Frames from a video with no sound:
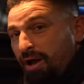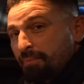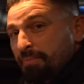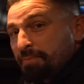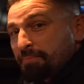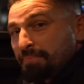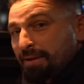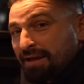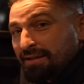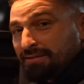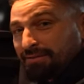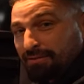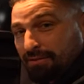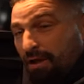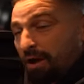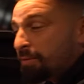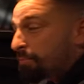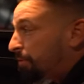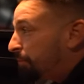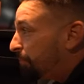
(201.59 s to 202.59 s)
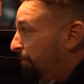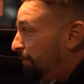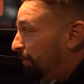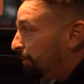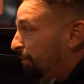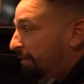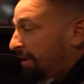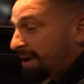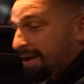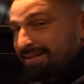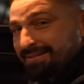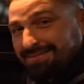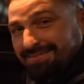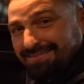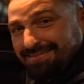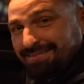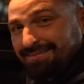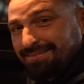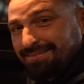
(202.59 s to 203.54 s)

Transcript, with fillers: Comment, so. Ba- comment below, guys.